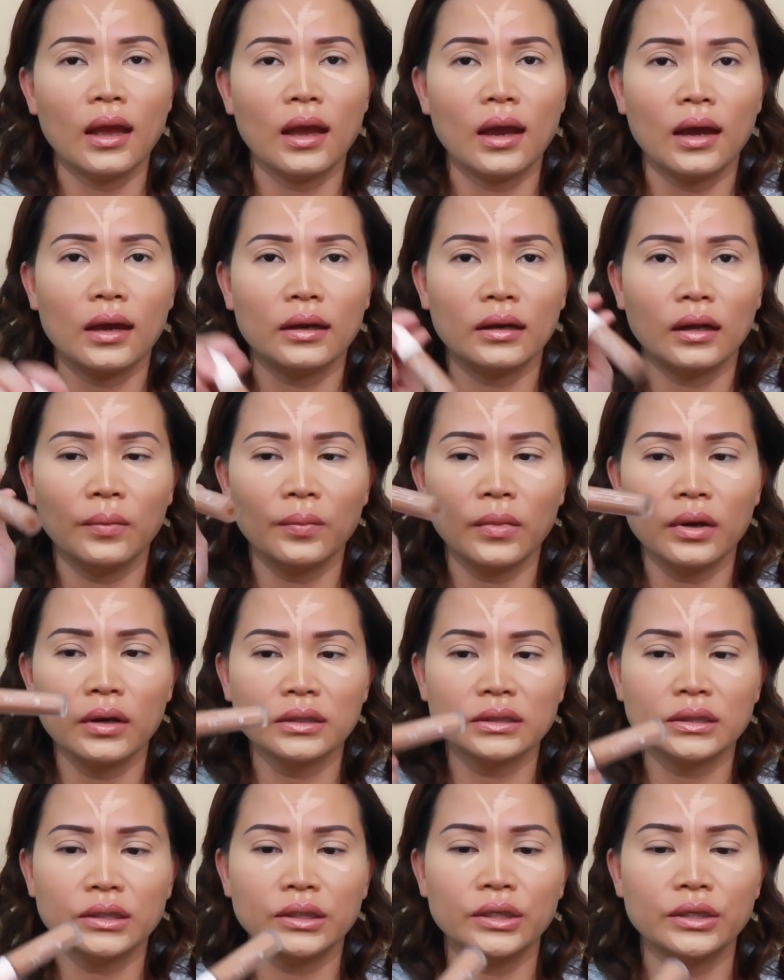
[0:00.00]
And I'm
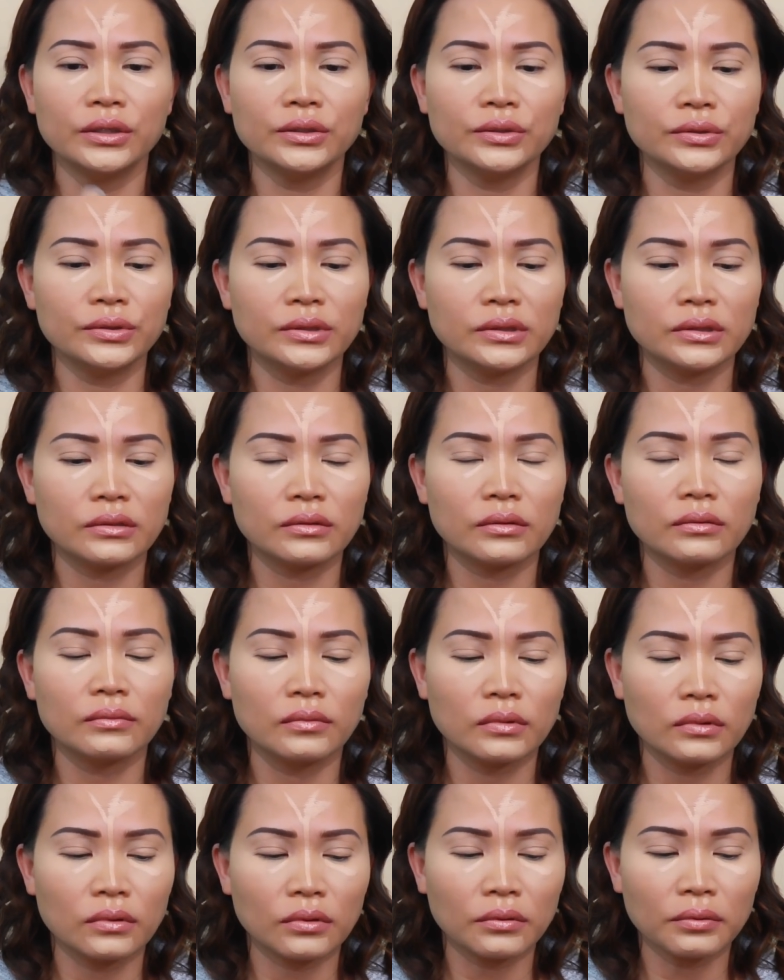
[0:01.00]
gonna use
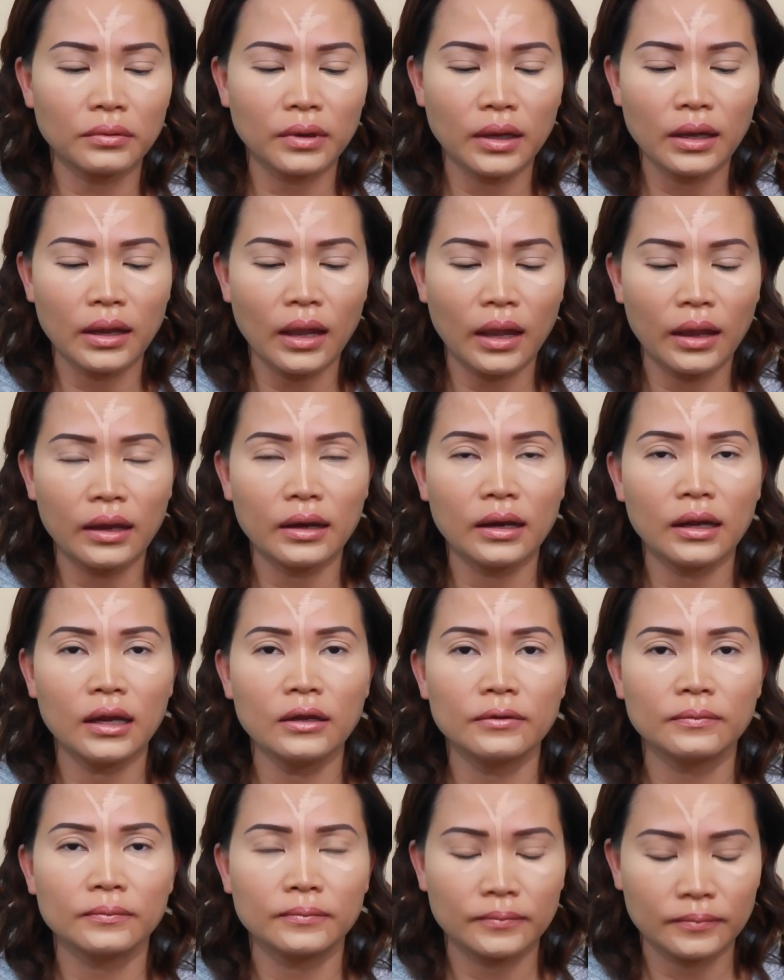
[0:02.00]

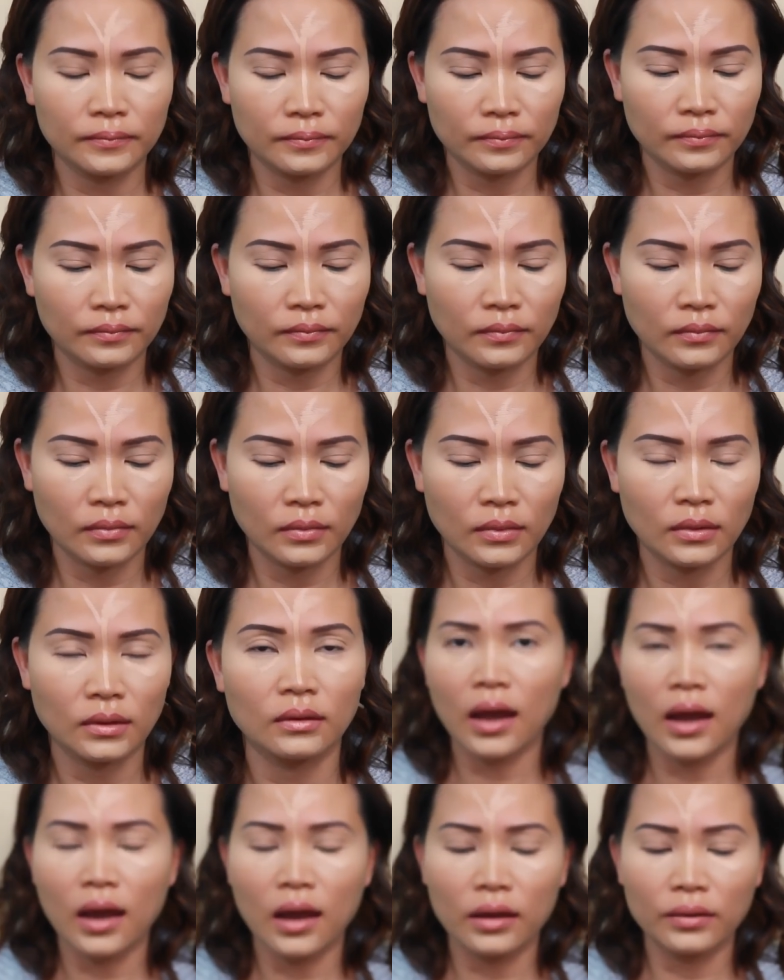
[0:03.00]
380.
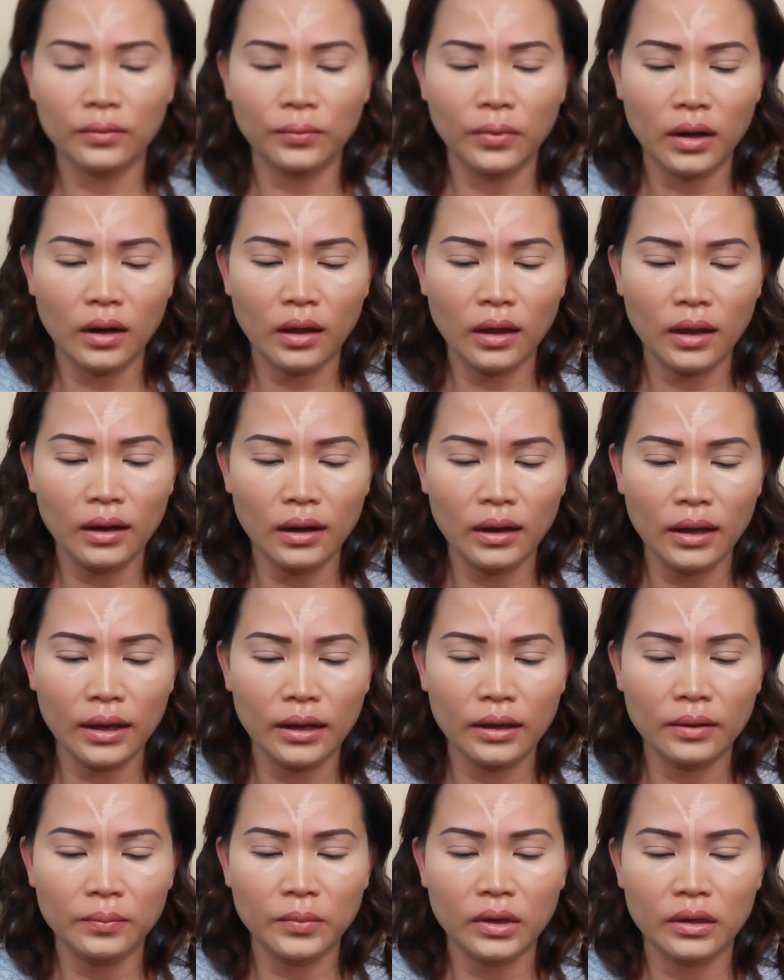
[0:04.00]
And what I
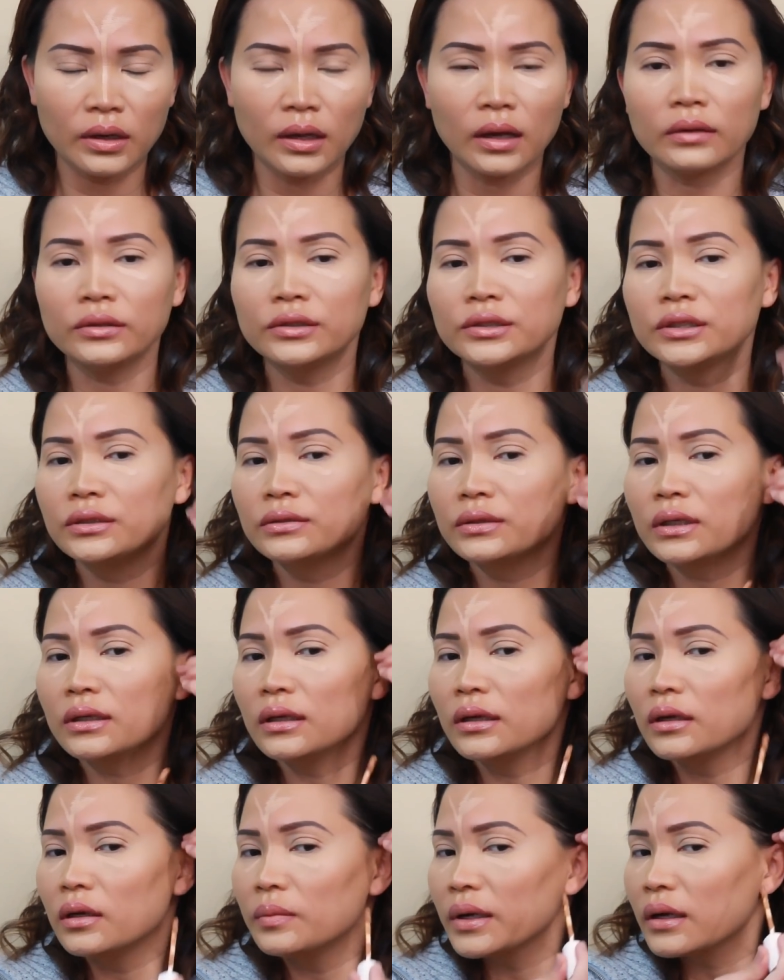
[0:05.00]
like, I'm gonna do a
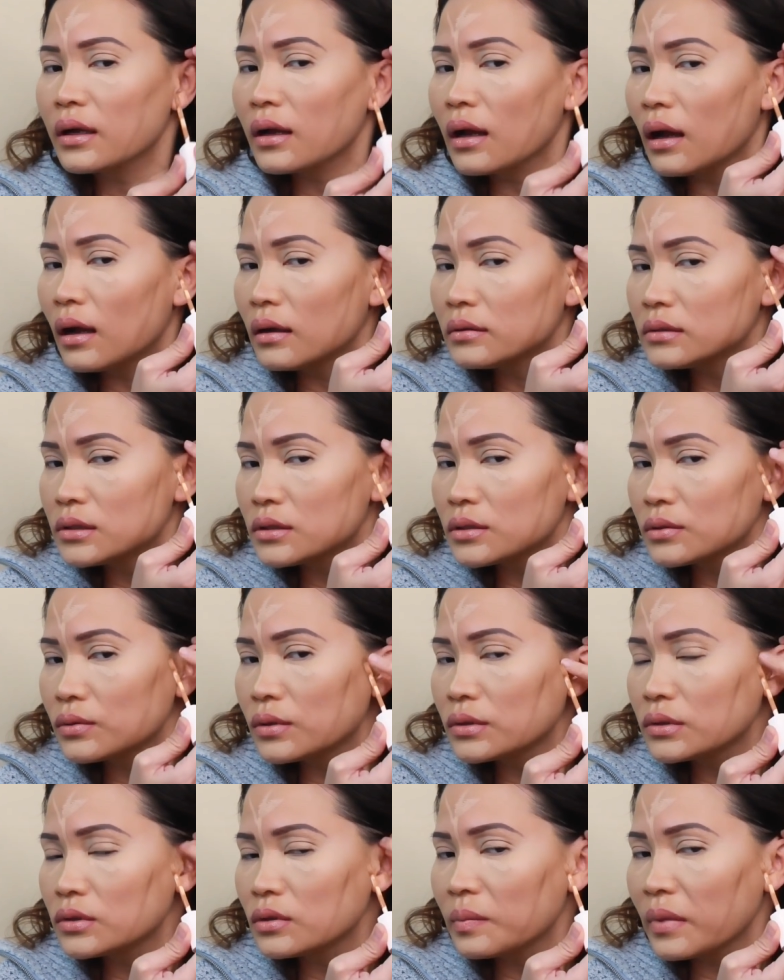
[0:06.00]
little bit
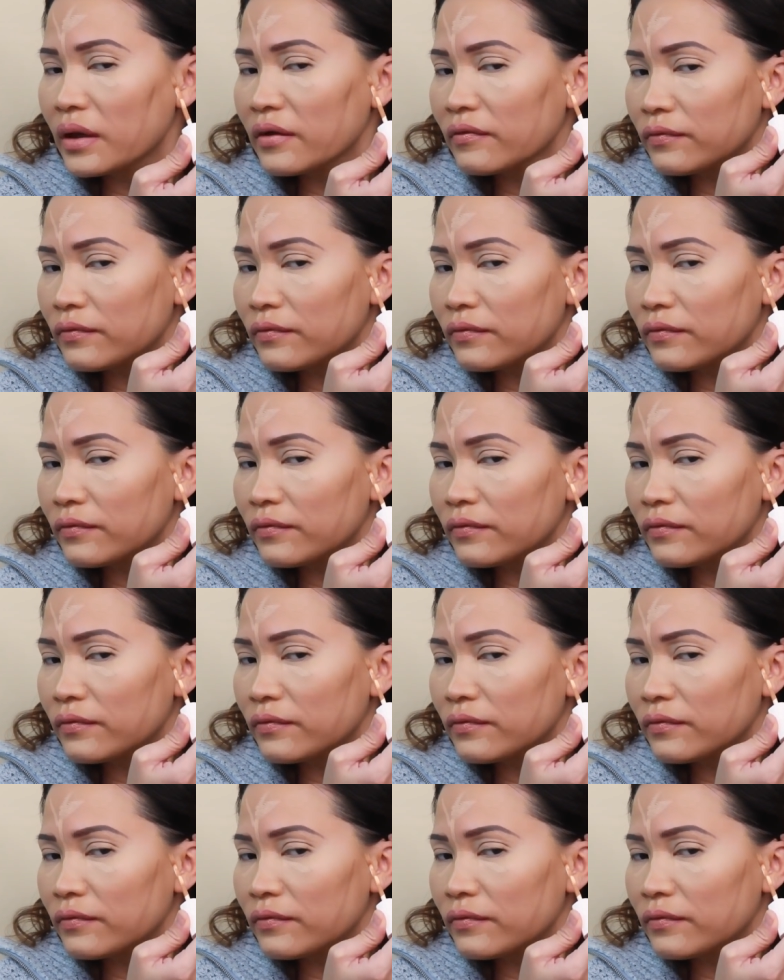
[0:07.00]
contour to my